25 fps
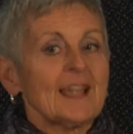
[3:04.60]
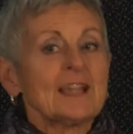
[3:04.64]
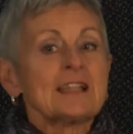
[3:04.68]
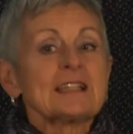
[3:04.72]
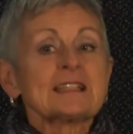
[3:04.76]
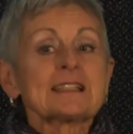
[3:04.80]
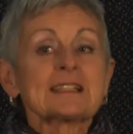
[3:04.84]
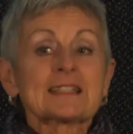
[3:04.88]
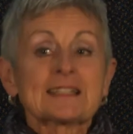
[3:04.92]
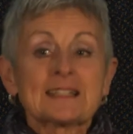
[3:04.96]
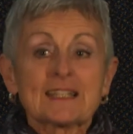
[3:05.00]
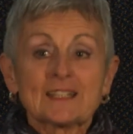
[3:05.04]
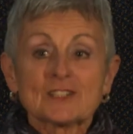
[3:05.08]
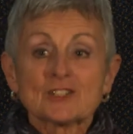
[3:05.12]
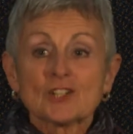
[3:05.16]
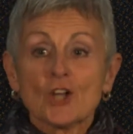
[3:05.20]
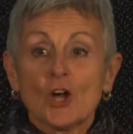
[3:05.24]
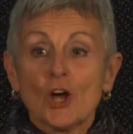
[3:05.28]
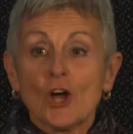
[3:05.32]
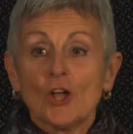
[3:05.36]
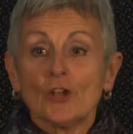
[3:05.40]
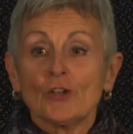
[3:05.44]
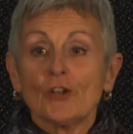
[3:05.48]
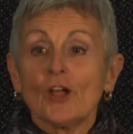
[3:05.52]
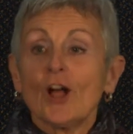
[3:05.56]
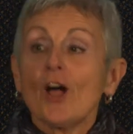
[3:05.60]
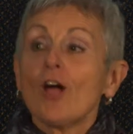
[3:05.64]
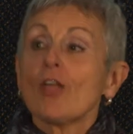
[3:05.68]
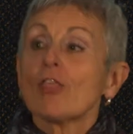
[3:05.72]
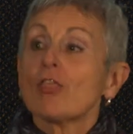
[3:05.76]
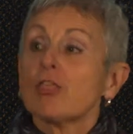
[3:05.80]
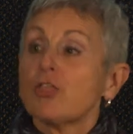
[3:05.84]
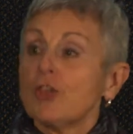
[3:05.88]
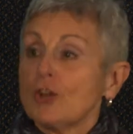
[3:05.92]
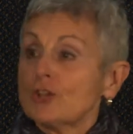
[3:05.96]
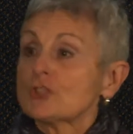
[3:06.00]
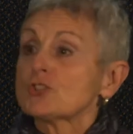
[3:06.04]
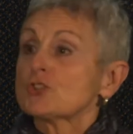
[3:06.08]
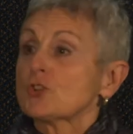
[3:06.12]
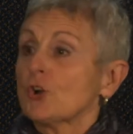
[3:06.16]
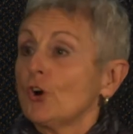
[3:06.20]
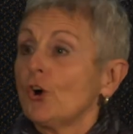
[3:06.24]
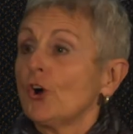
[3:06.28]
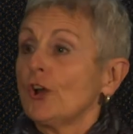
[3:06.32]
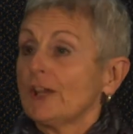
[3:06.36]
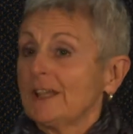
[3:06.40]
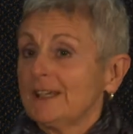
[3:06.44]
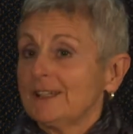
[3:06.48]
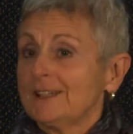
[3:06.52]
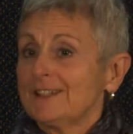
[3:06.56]
Sit on the
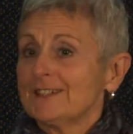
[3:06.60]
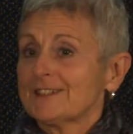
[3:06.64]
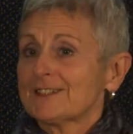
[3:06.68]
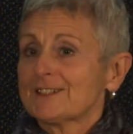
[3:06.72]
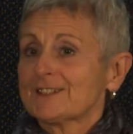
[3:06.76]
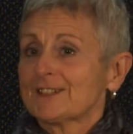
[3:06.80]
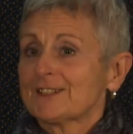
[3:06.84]
toilet.